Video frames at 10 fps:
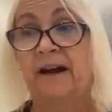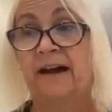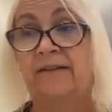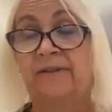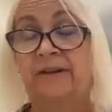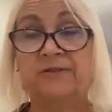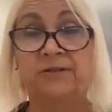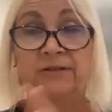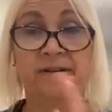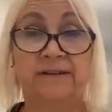IVF
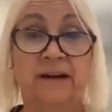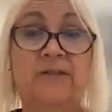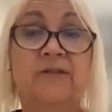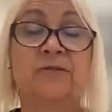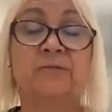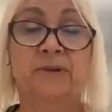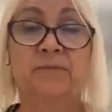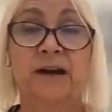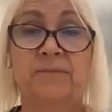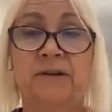to this other
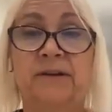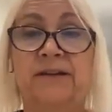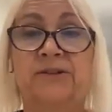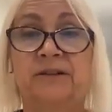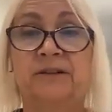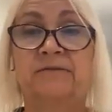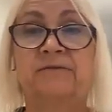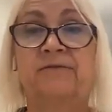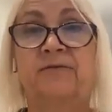big population